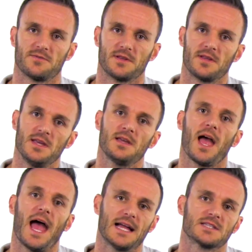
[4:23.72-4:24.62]
fatigue
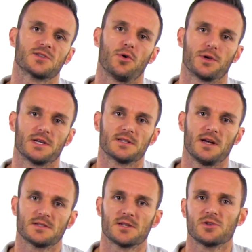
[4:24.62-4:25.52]
and soreness
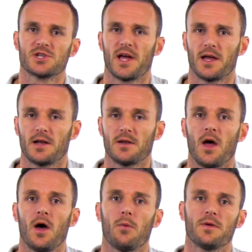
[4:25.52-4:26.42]
associated
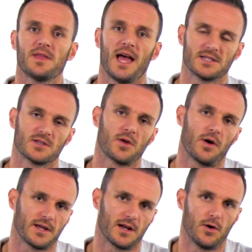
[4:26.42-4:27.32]
with the
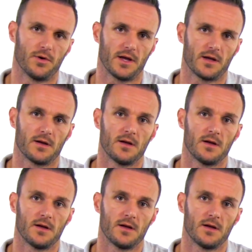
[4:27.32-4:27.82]
isotonic loading.